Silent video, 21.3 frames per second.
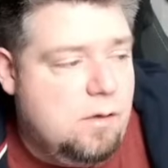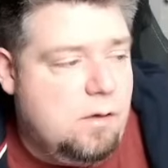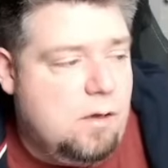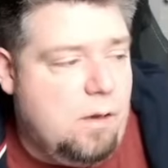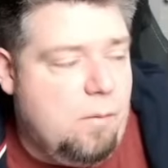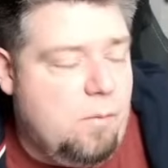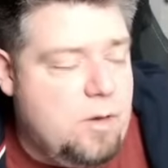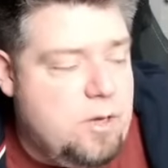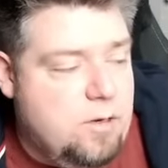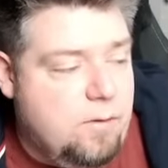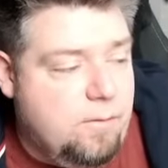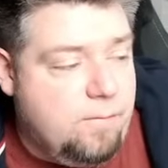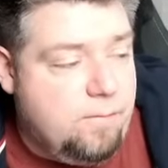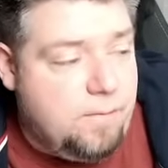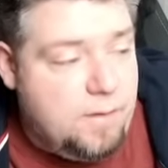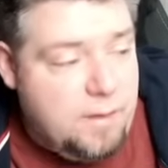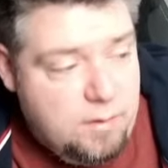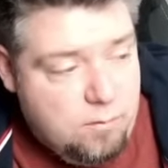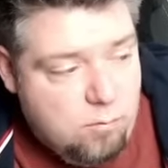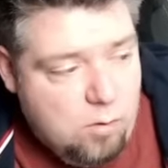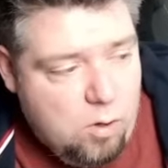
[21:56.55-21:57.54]
when you
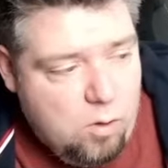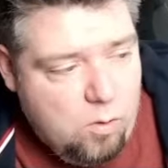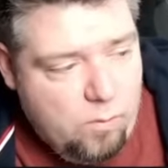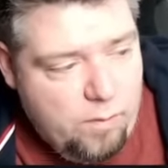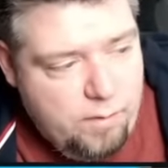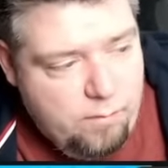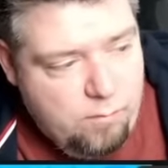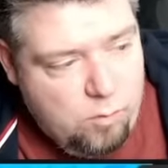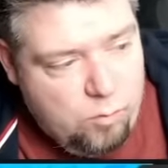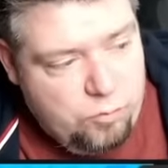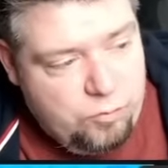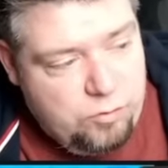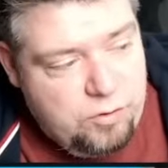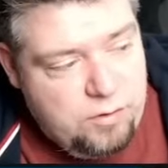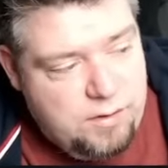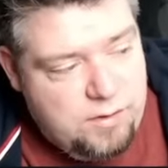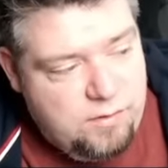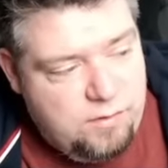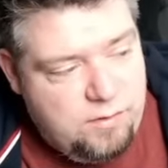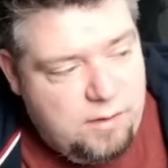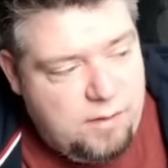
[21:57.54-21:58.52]
flee roll, it rolls
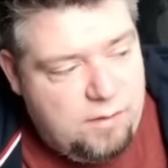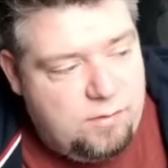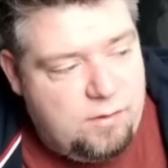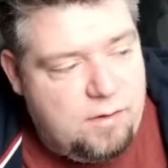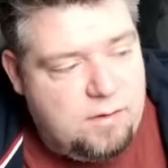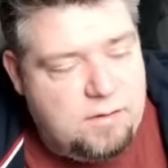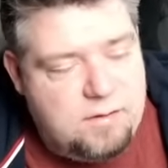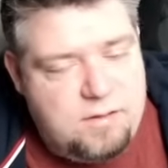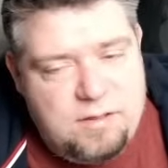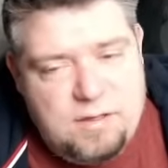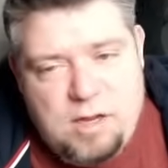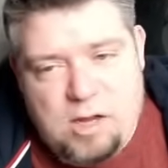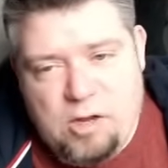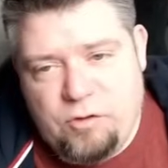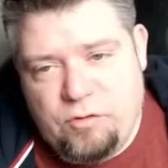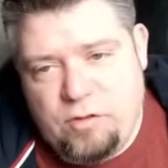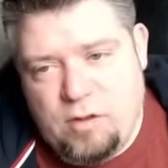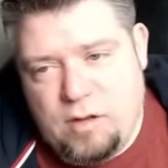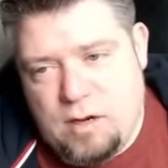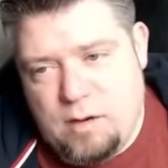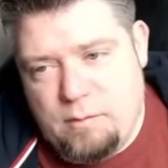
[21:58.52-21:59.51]
2d6 and
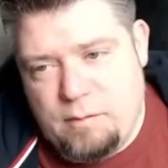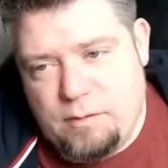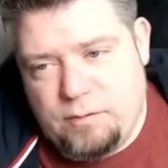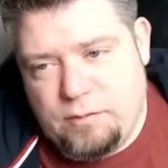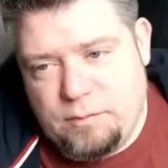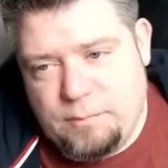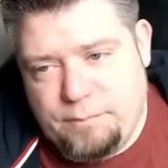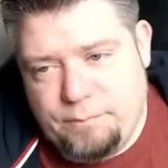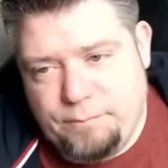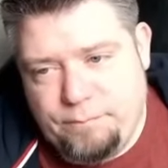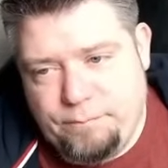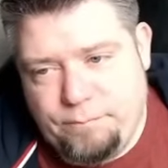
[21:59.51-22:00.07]
discards the lowest.